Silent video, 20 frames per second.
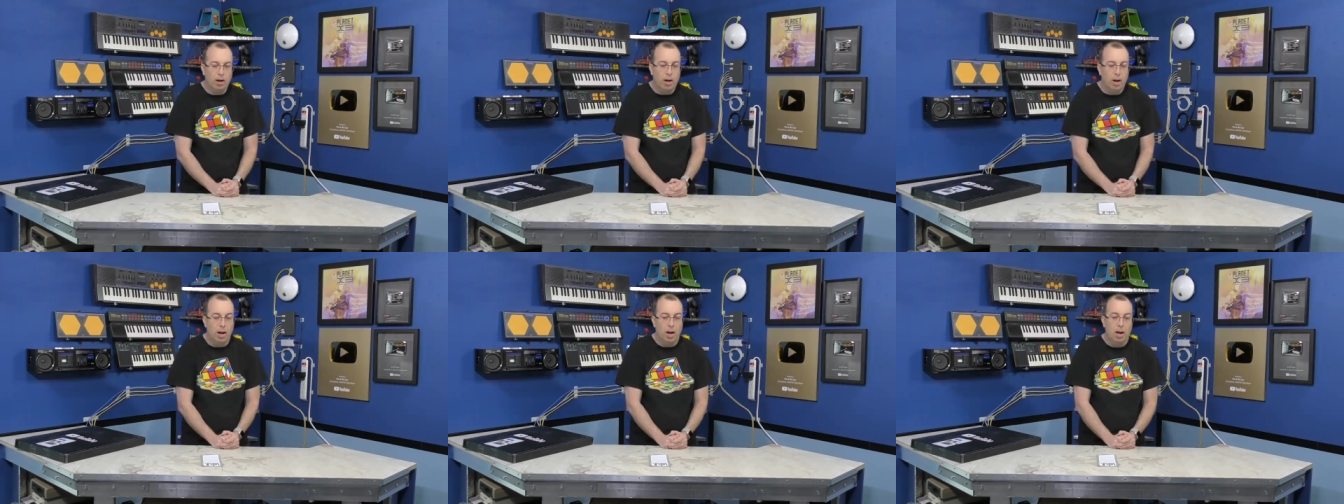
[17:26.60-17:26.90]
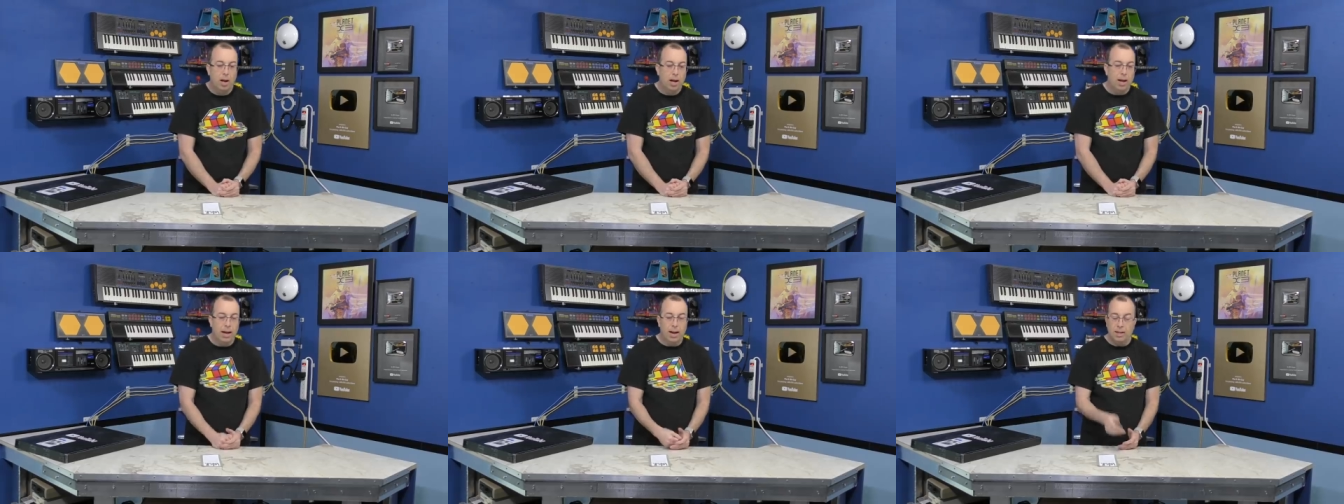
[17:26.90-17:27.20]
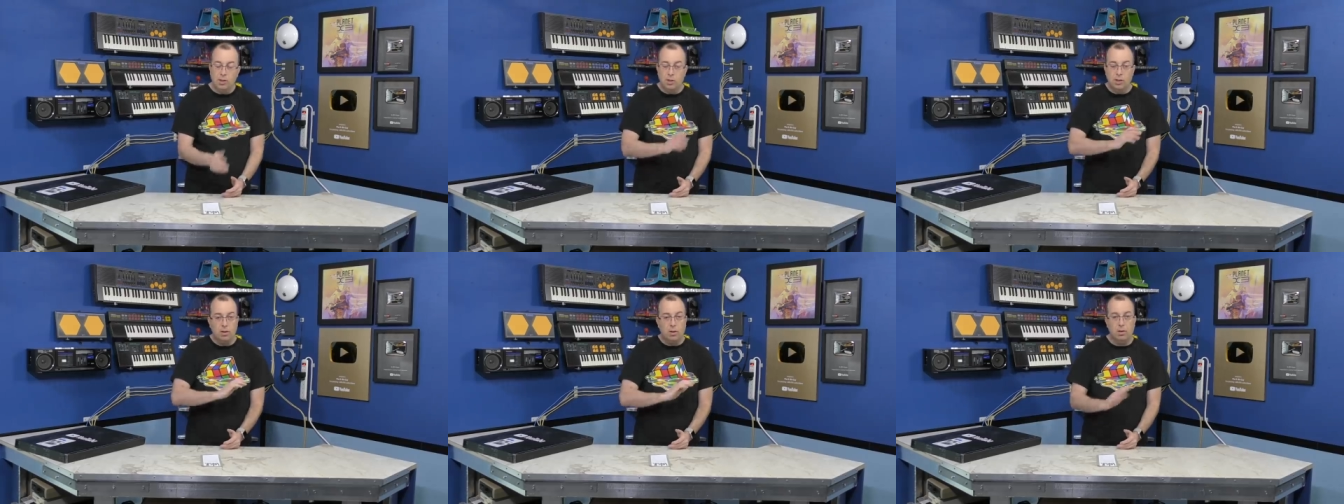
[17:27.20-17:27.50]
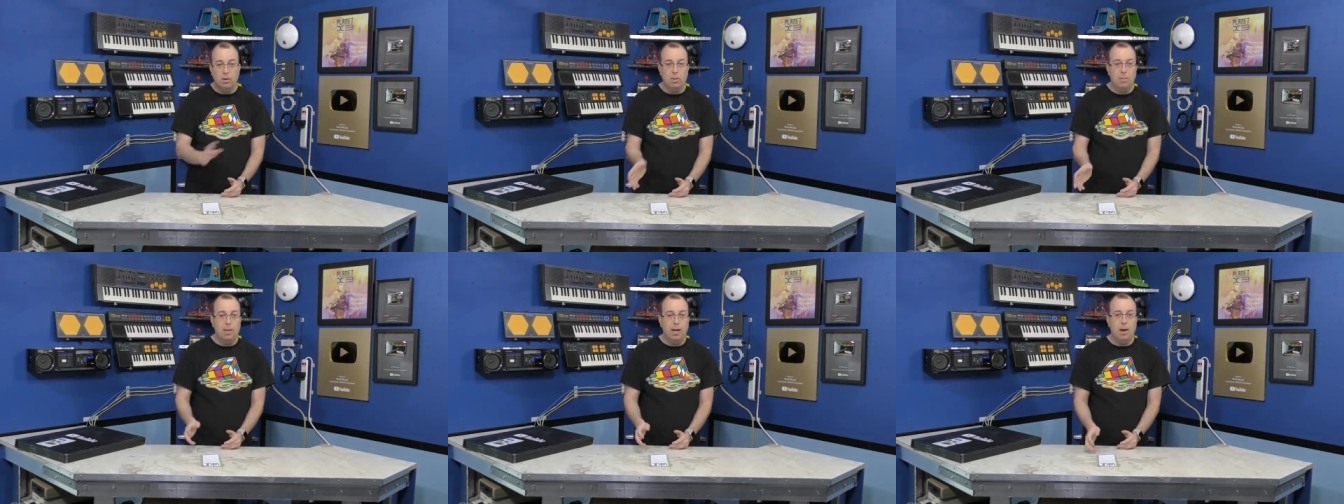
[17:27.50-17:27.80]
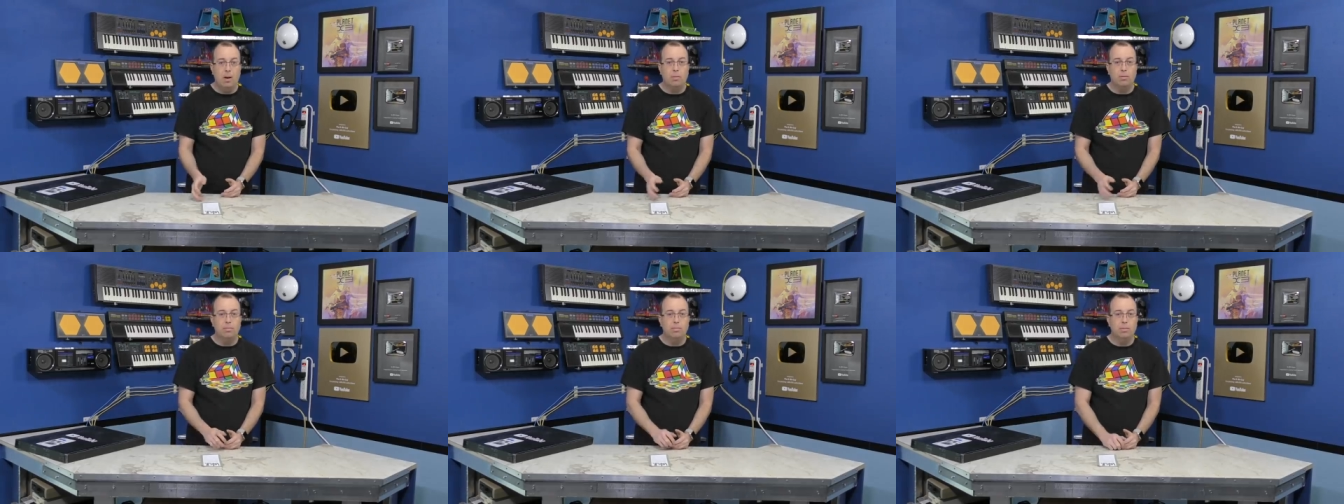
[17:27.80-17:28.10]
and, and I just turn them
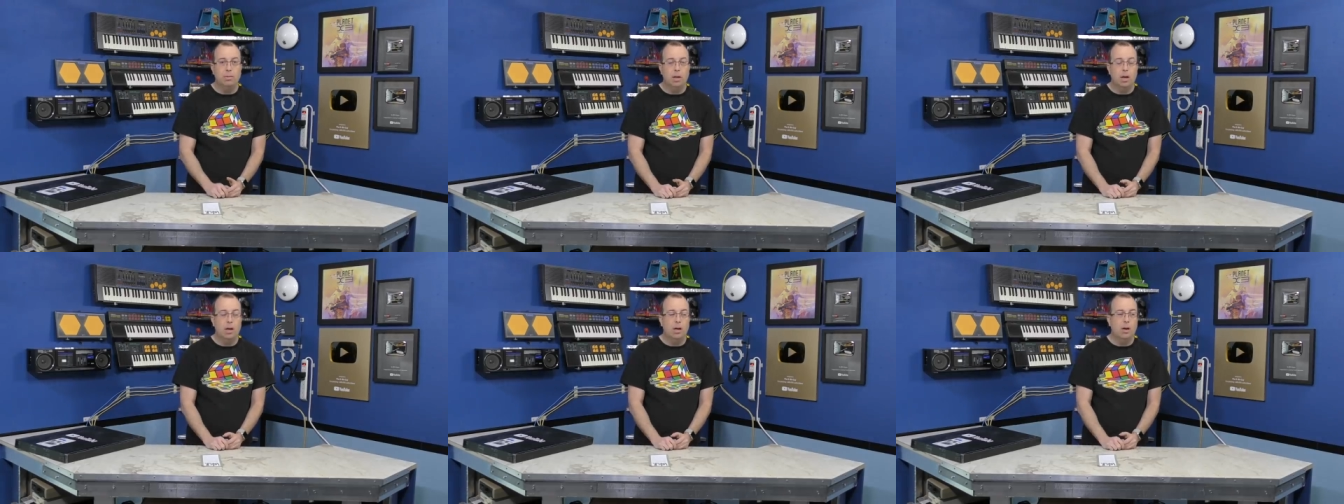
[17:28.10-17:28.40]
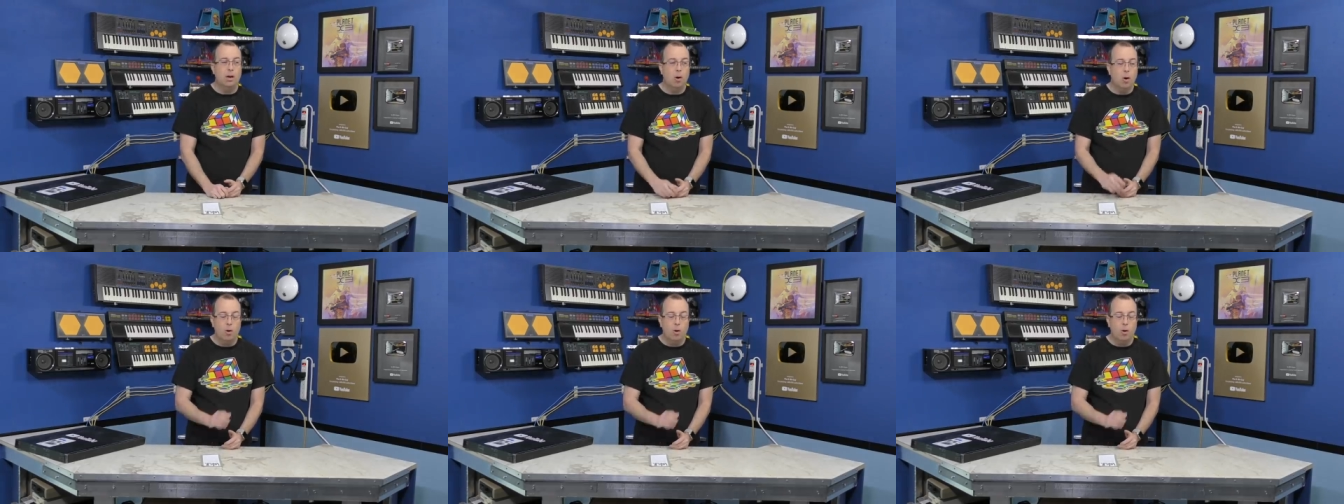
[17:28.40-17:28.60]
down uh,